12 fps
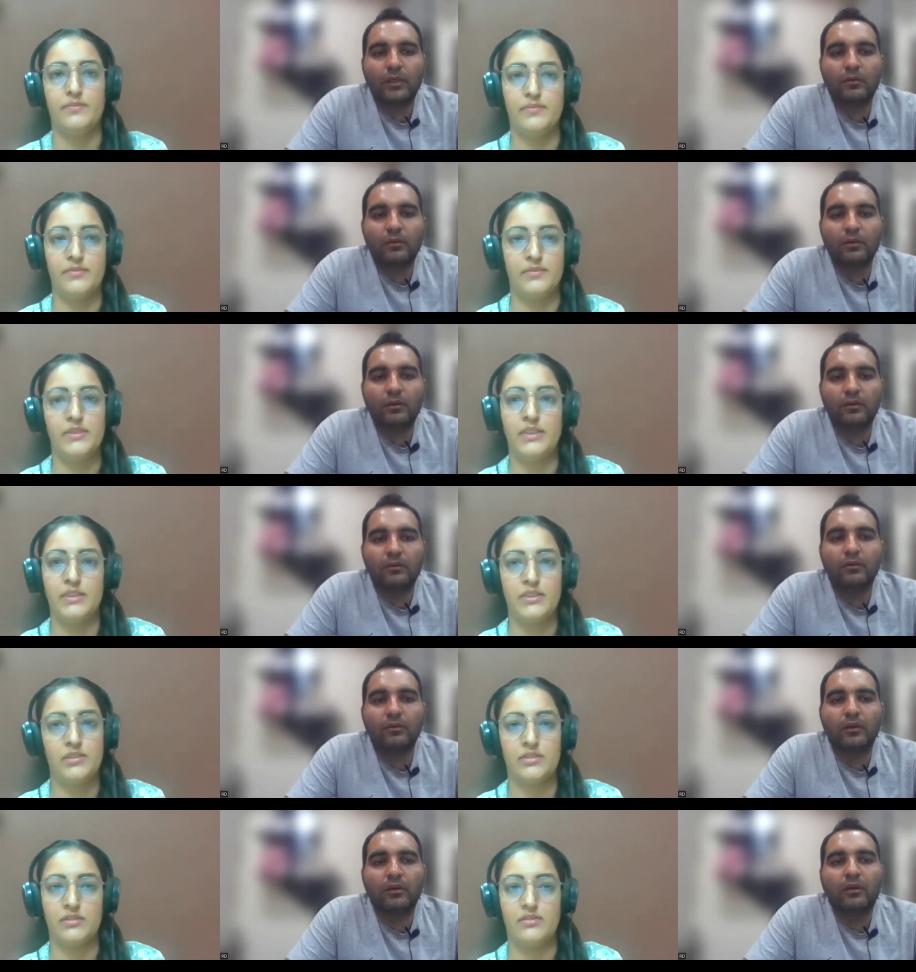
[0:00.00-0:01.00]
Speaker 1: okay,
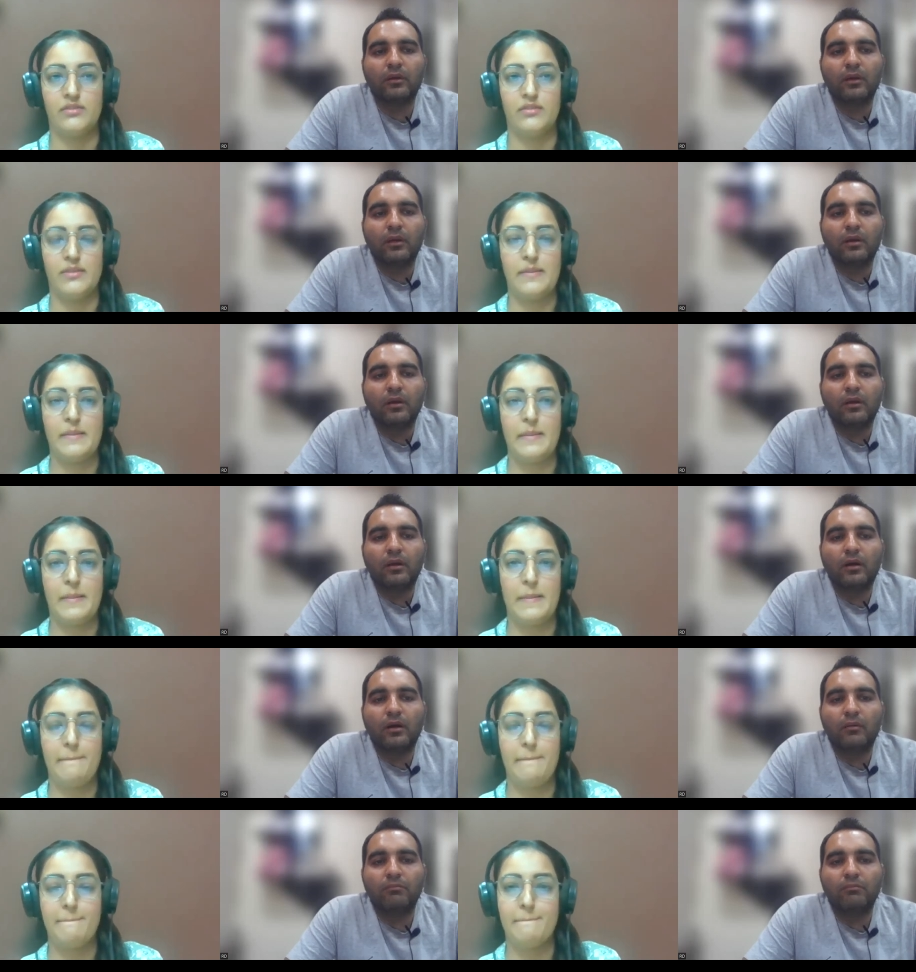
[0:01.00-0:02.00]
okay.
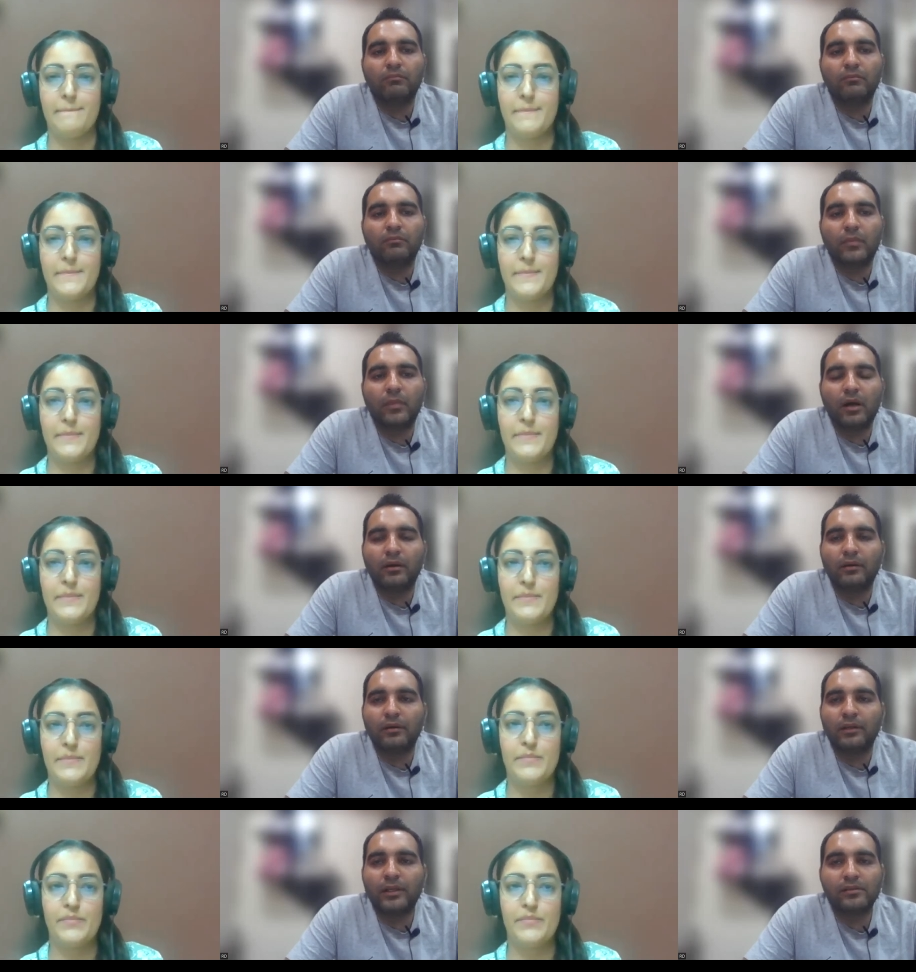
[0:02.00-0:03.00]
Um,
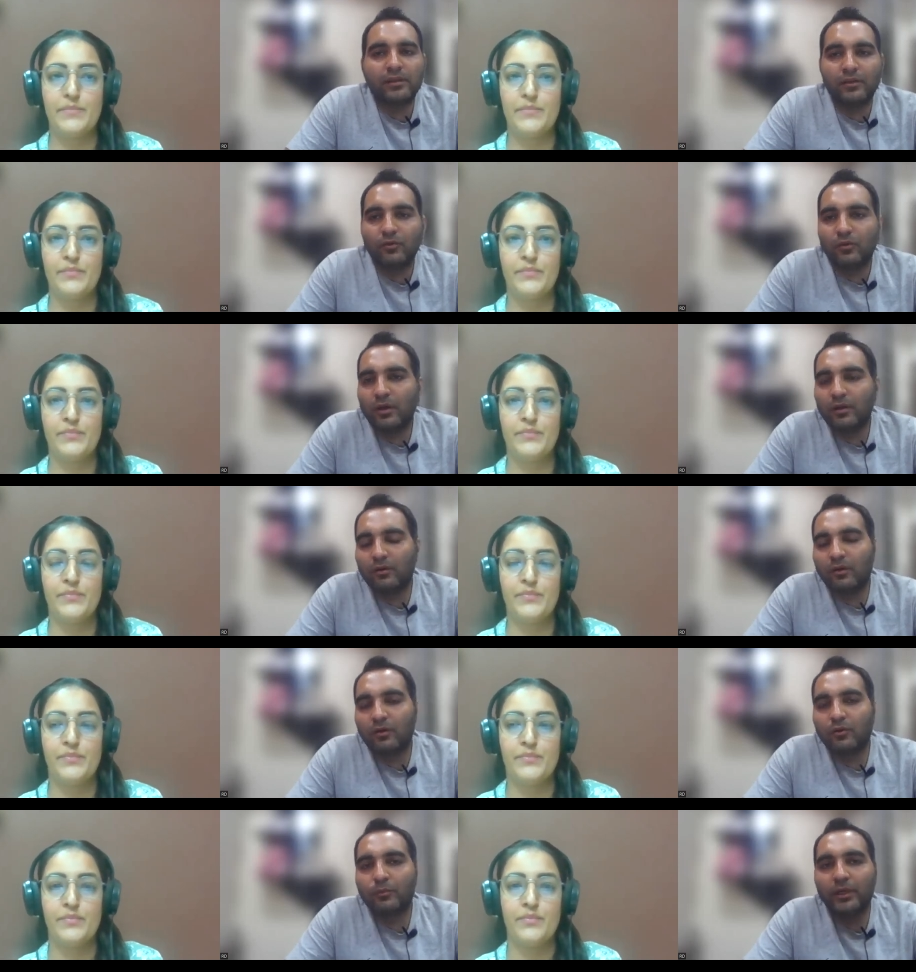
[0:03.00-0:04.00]
let's say you are
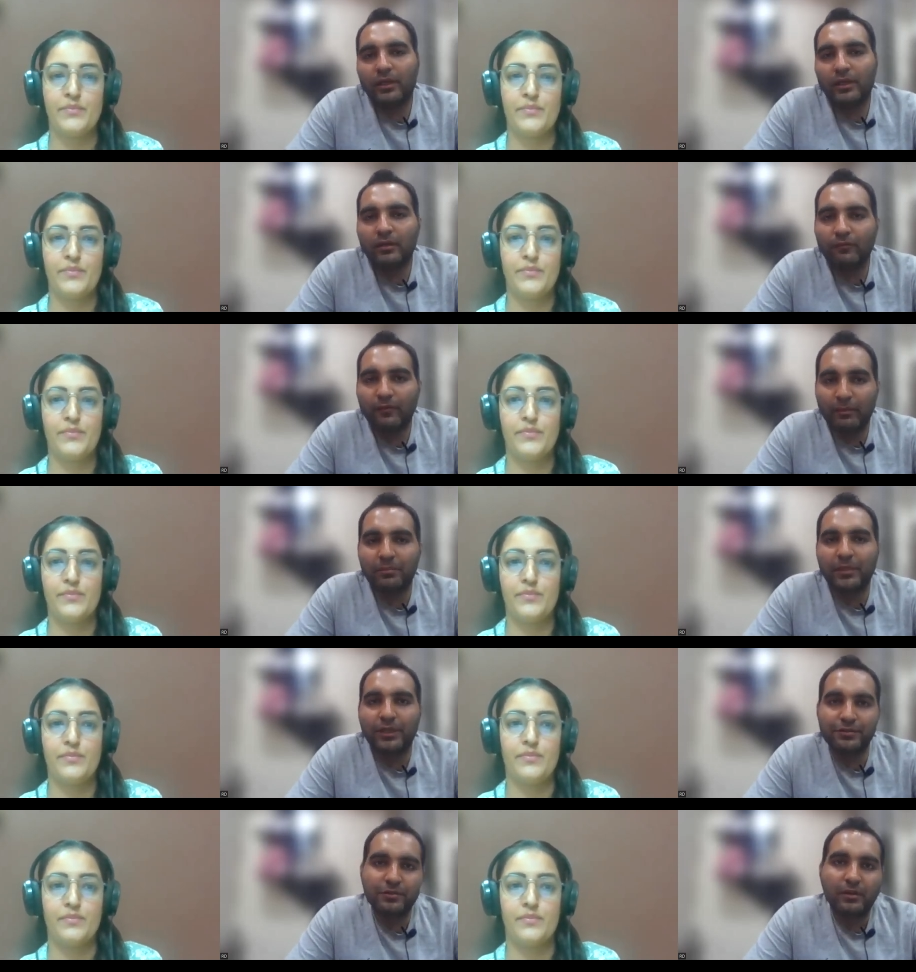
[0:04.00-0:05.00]
automating a web
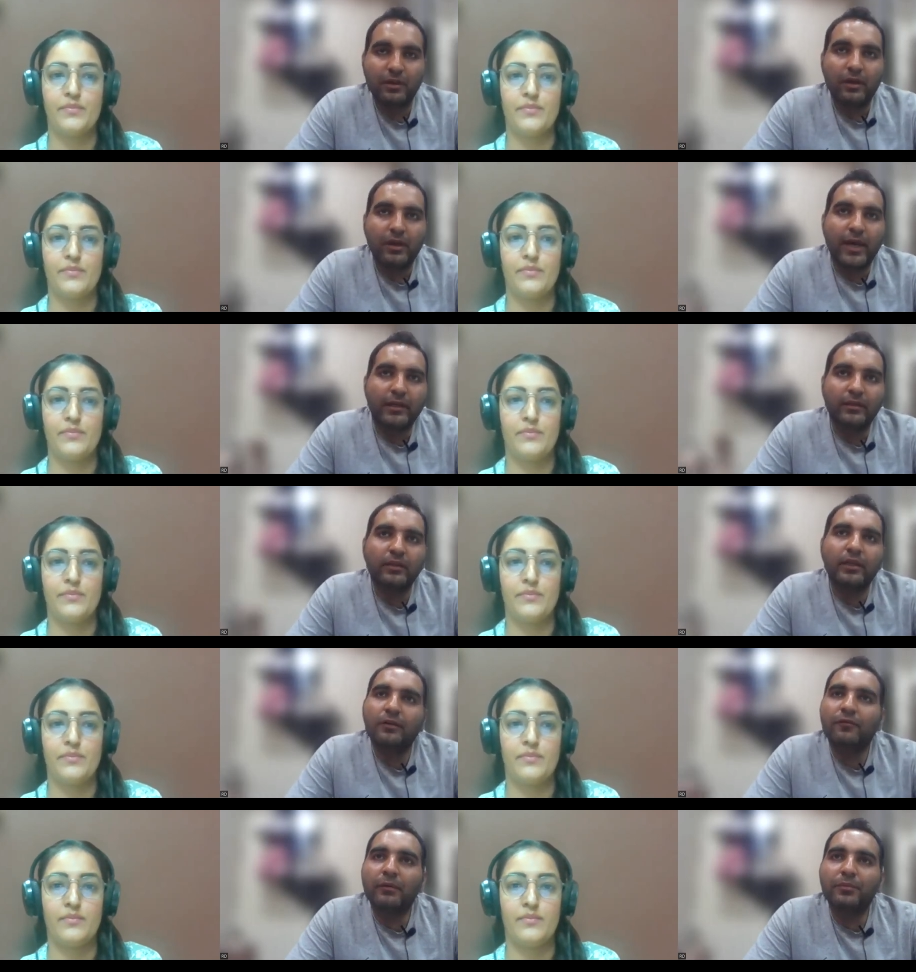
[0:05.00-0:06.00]
page, and in
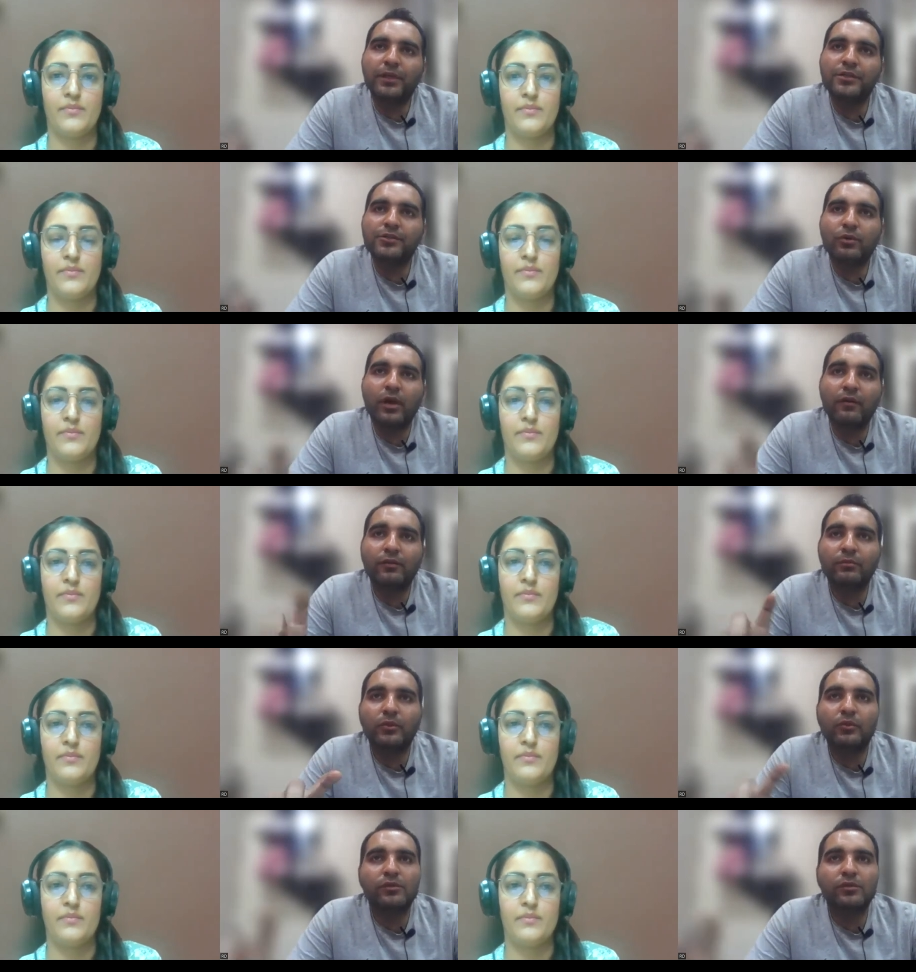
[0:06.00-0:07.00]
that web page you have a
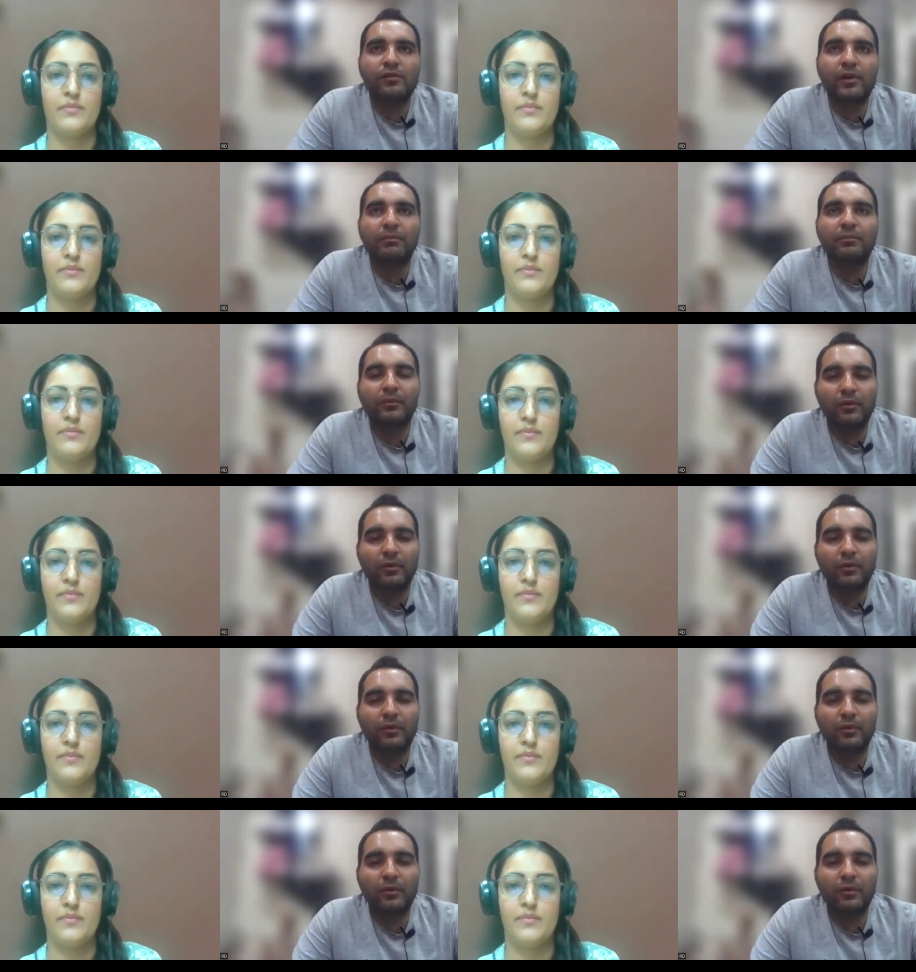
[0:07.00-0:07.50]
Bootstrap